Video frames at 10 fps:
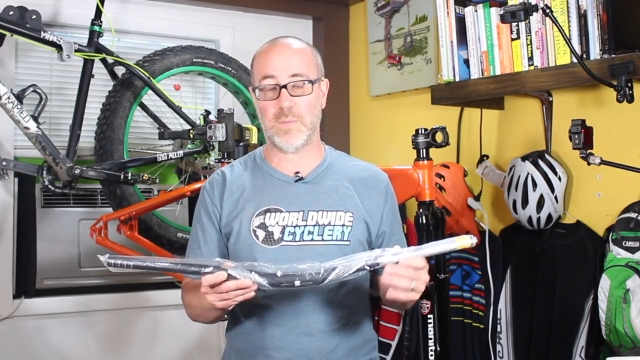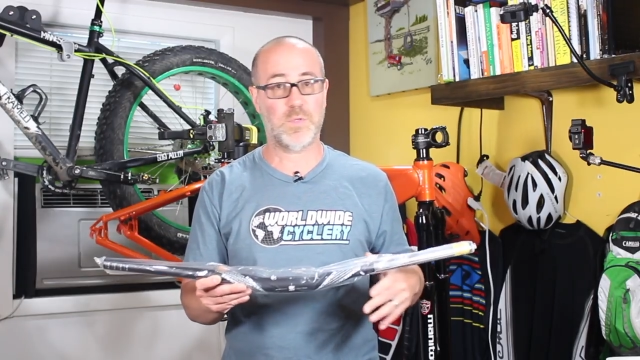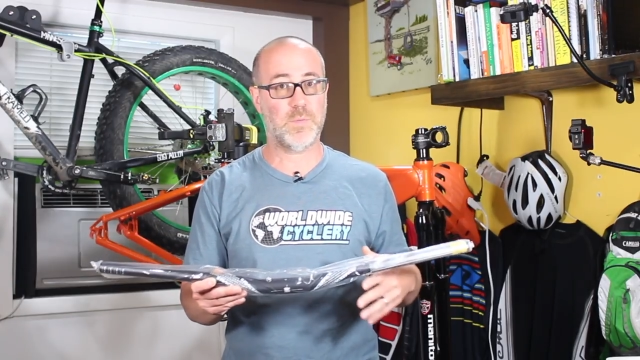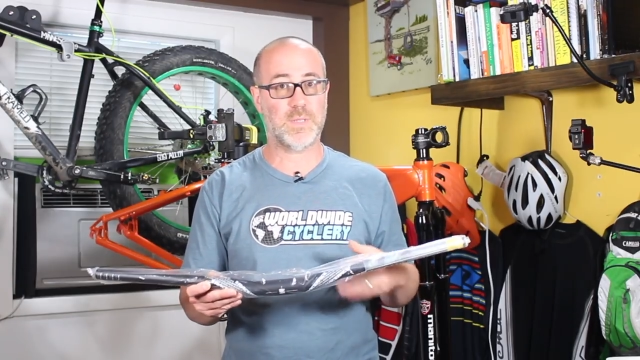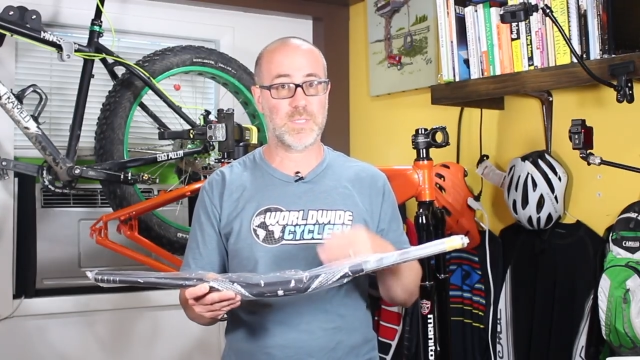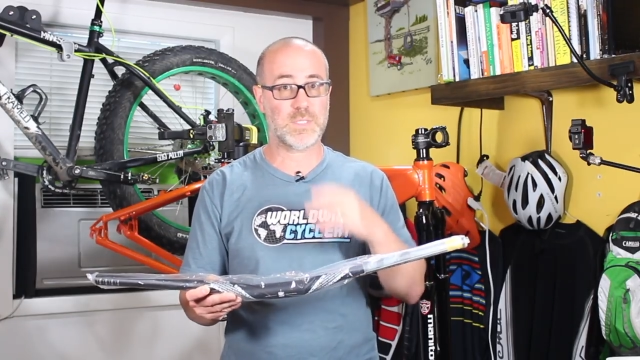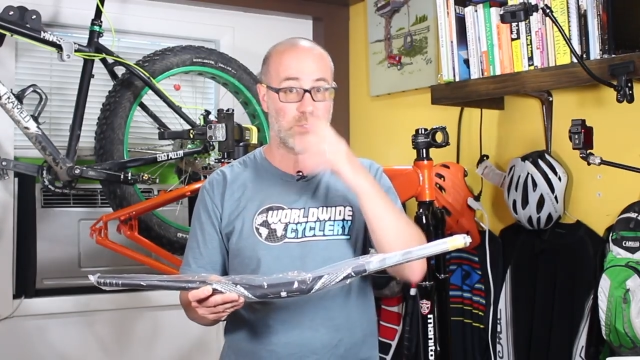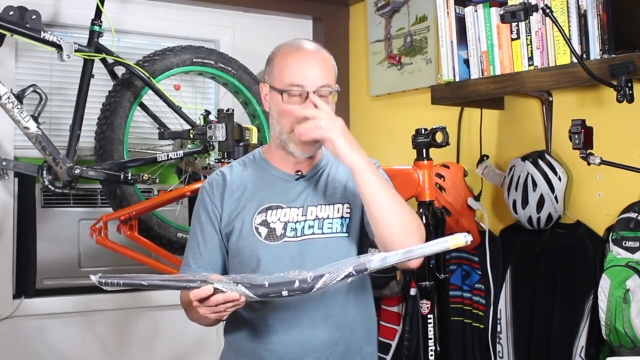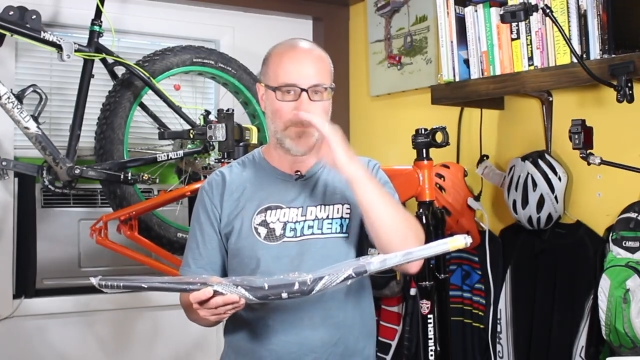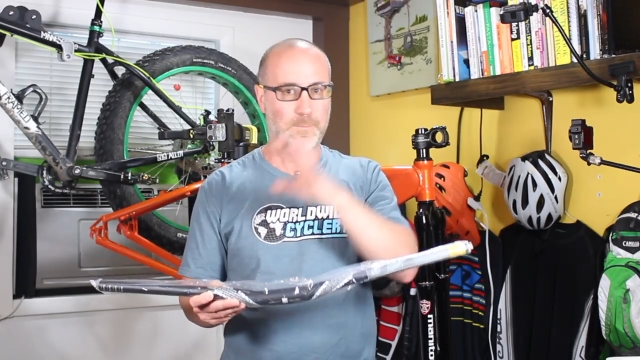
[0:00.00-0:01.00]
I'm doing this
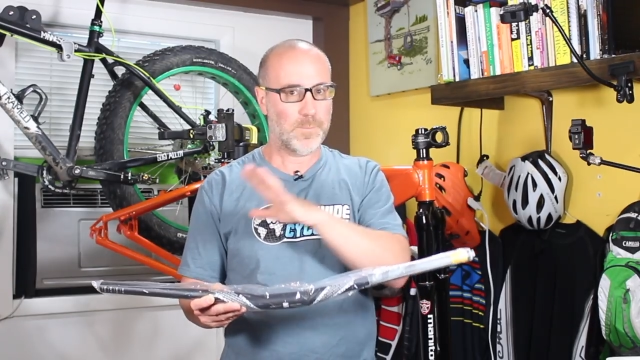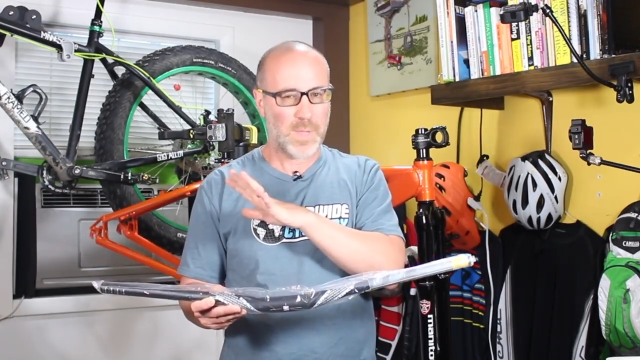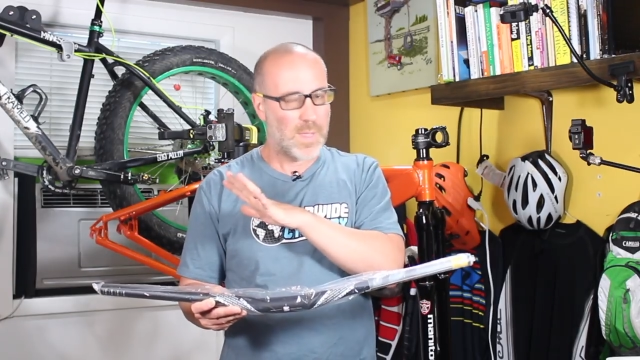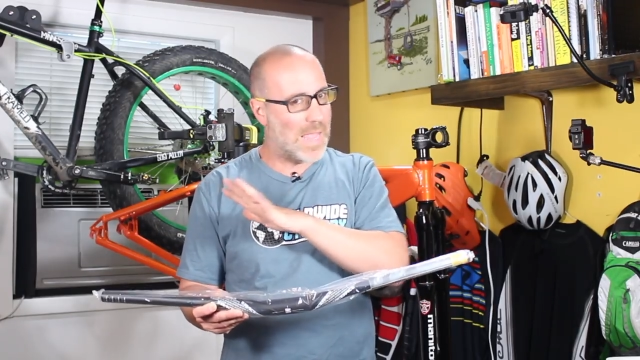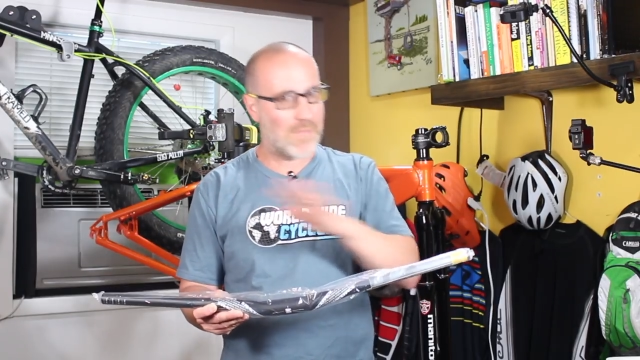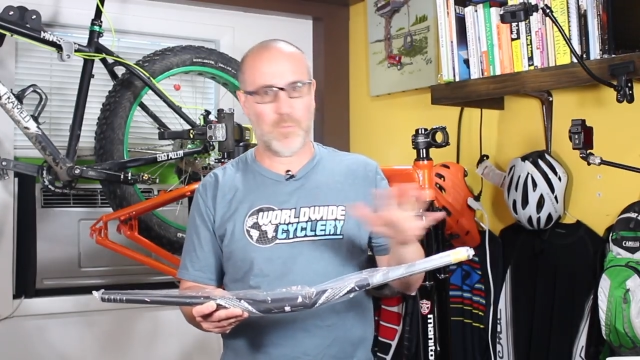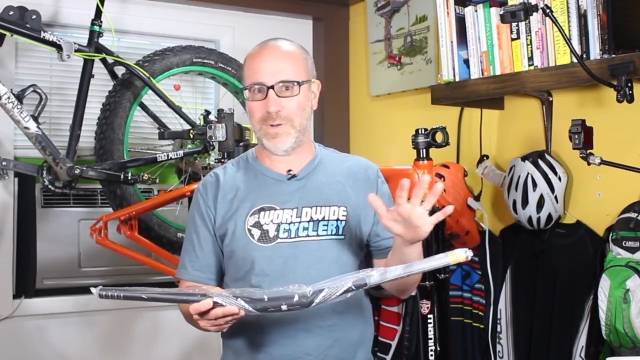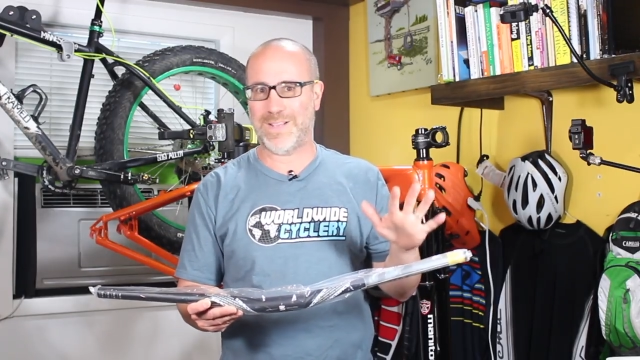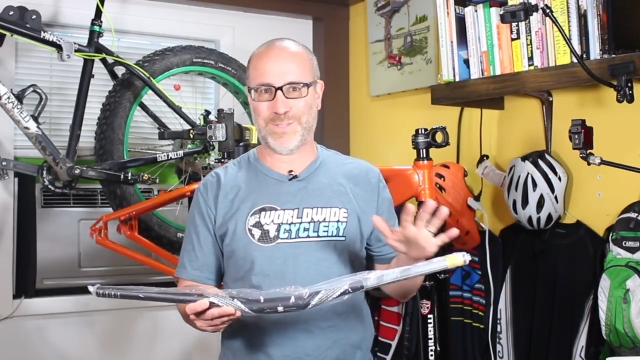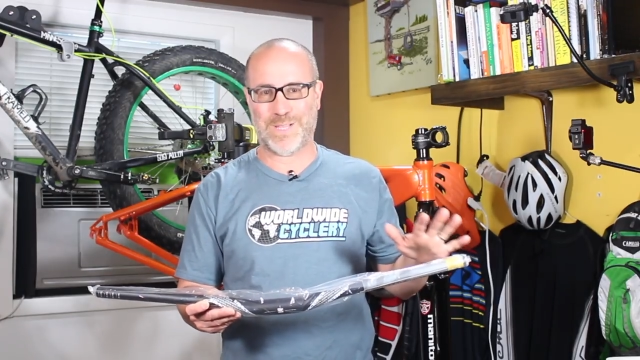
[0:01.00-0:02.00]
so that
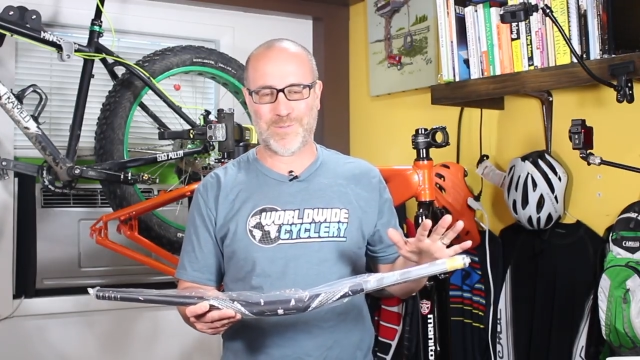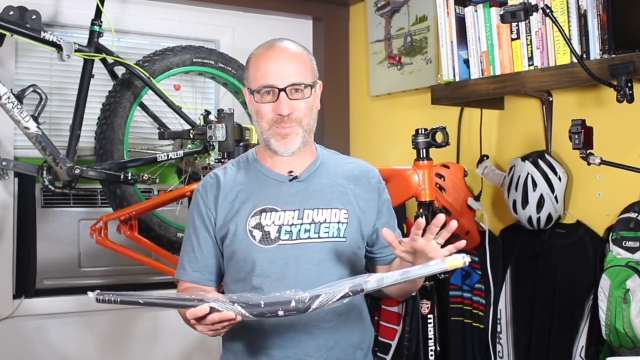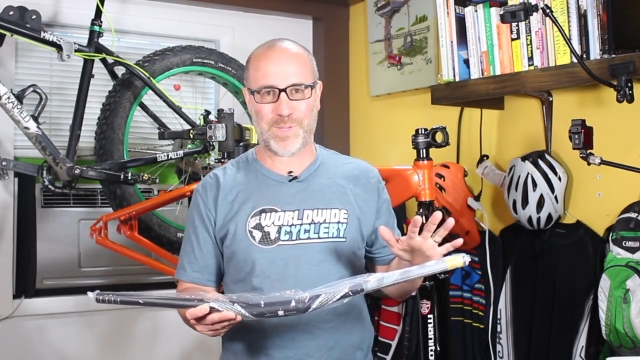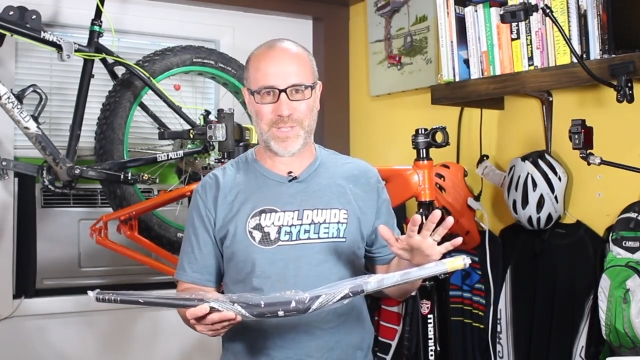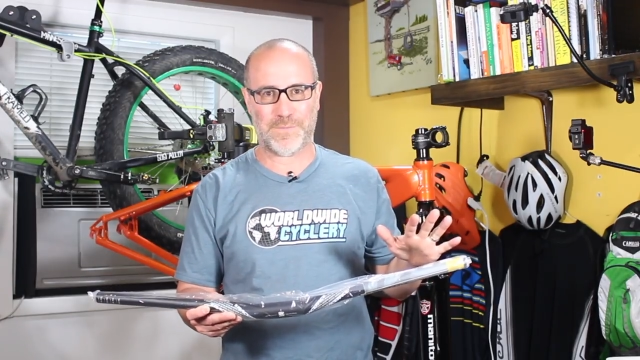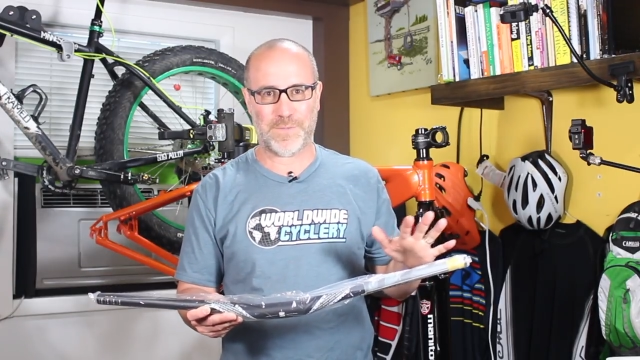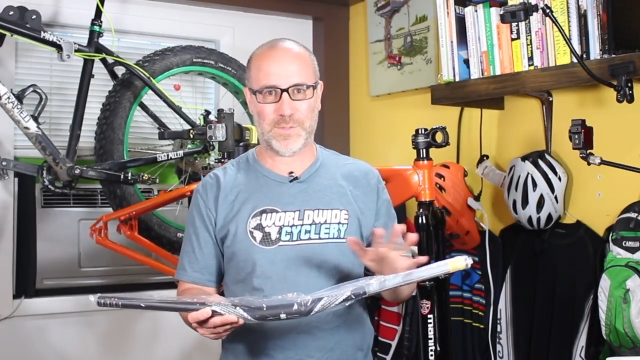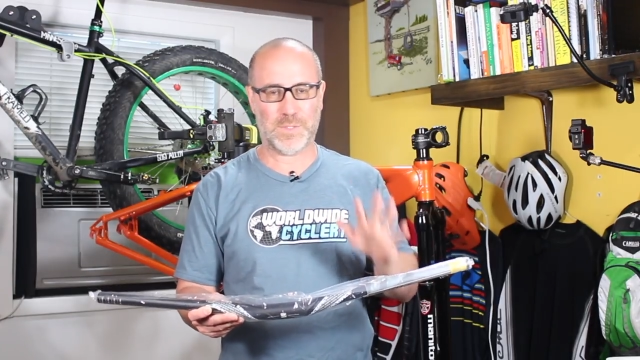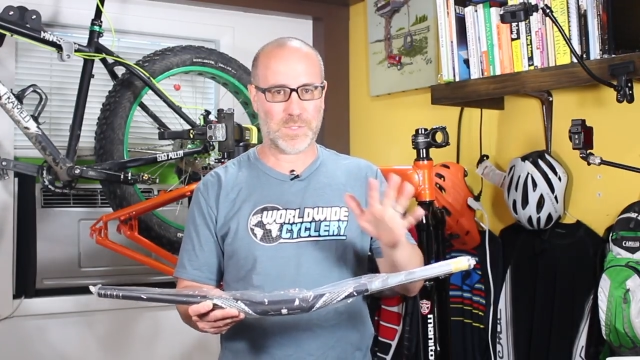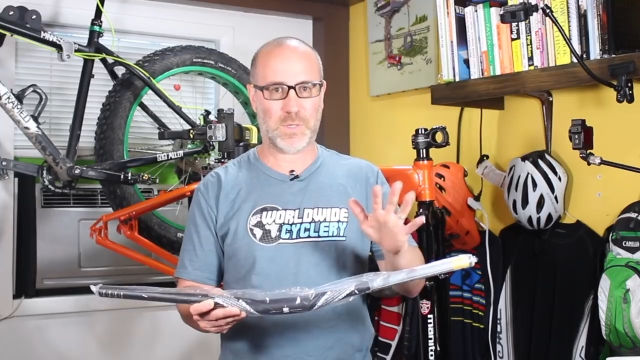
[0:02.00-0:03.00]
everyone has a level playing
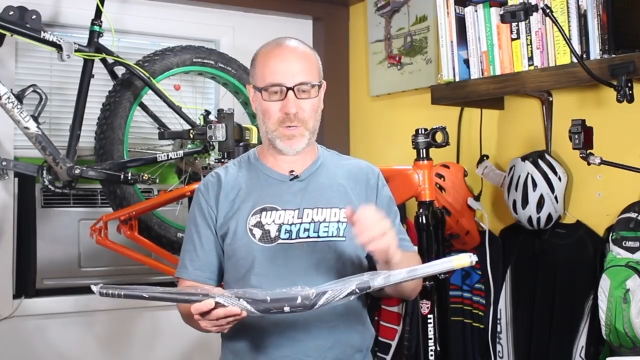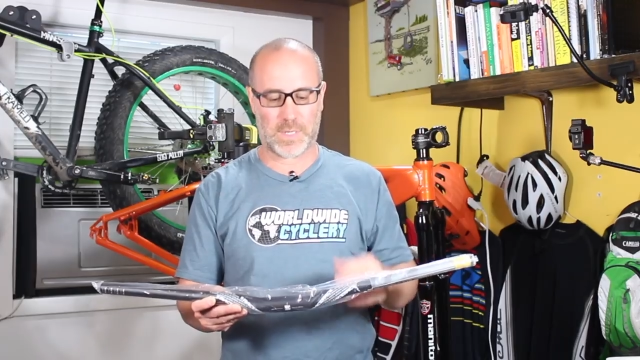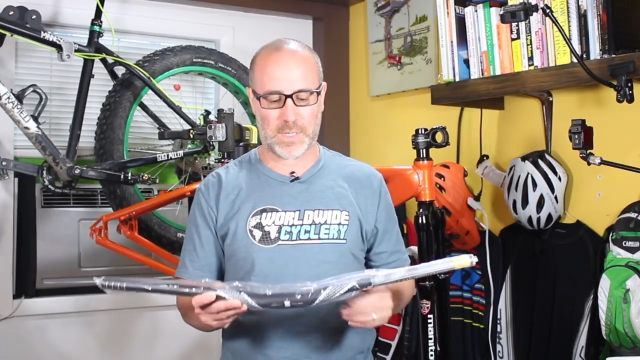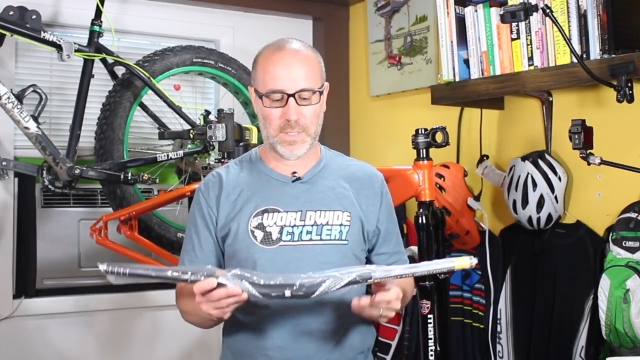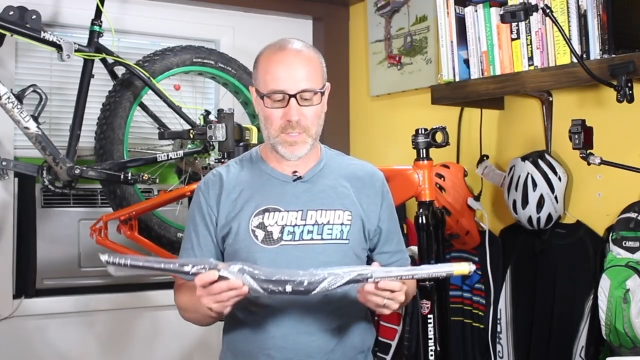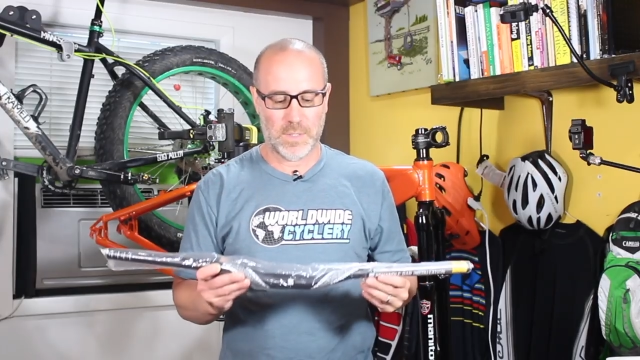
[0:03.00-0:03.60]
field to start on.